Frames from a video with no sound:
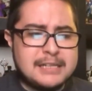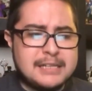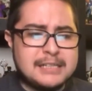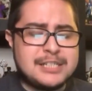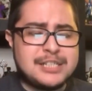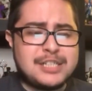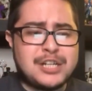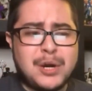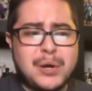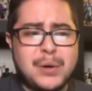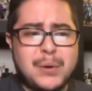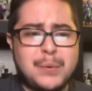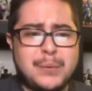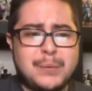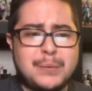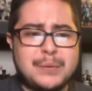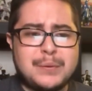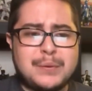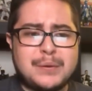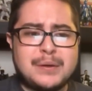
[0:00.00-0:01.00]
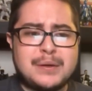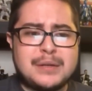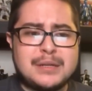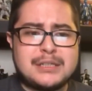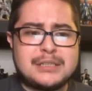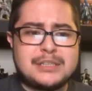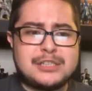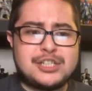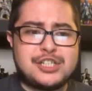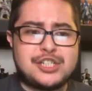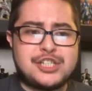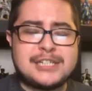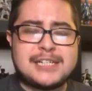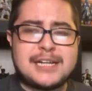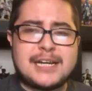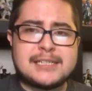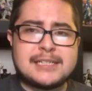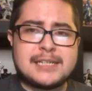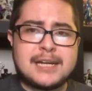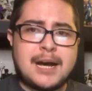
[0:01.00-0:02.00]
So she
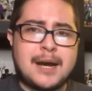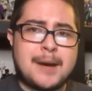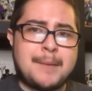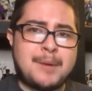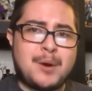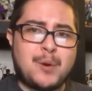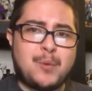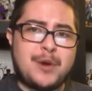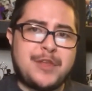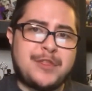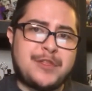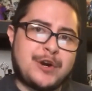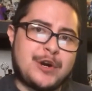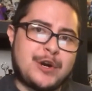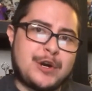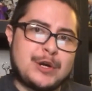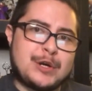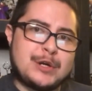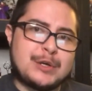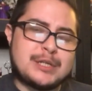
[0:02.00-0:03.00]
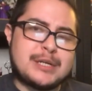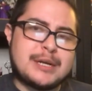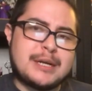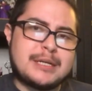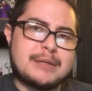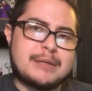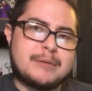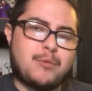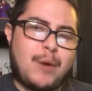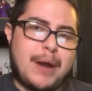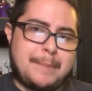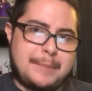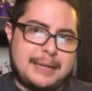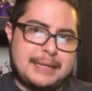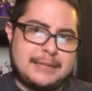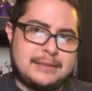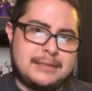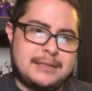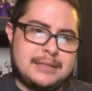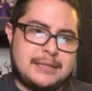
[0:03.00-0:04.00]
does come with her
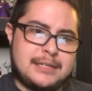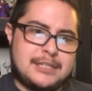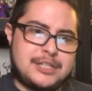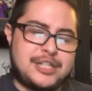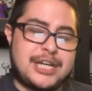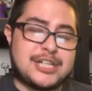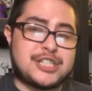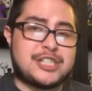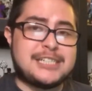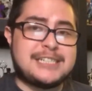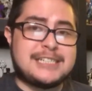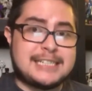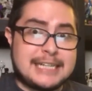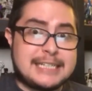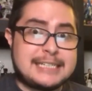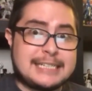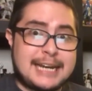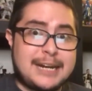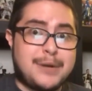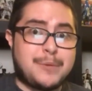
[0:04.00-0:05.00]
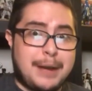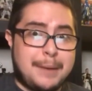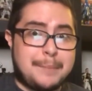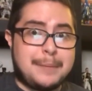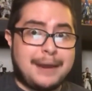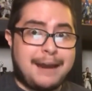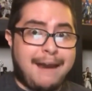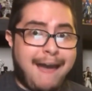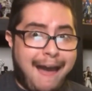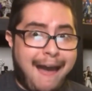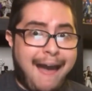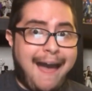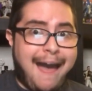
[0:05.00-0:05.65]
weapon. She actually does get a weapon,